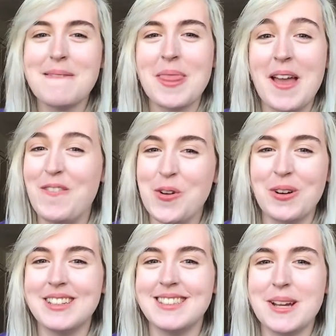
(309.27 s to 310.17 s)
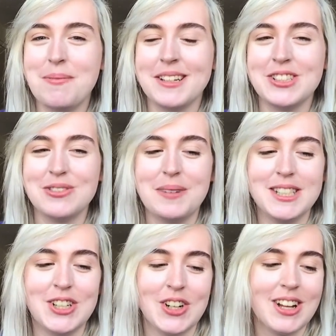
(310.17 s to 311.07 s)
if you want to see a picture of my
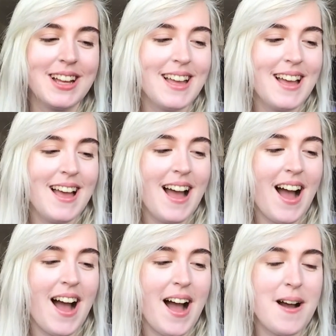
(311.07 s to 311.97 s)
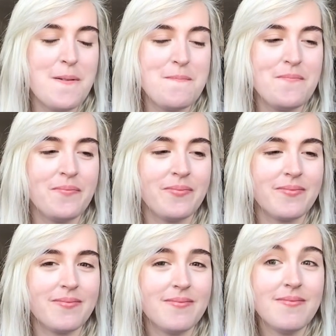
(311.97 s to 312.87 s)
dog.
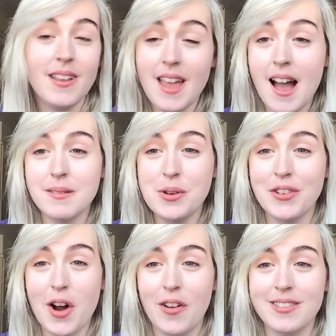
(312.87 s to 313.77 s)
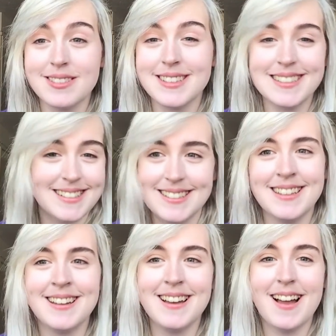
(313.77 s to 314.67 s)
Yeah, moving on, because
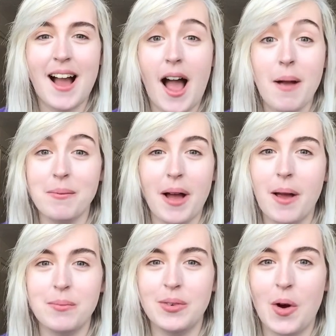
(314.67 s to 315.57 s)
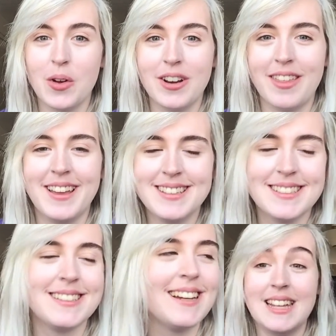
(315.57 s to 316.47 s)
I'm not good at
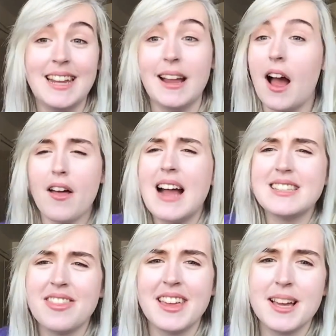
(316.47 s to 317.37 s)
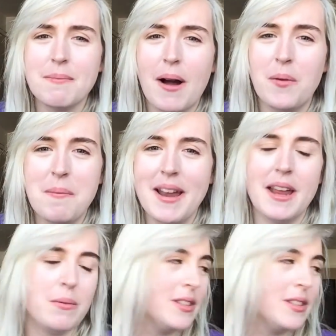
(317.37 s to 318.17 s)
this. E, I had to think about what my name was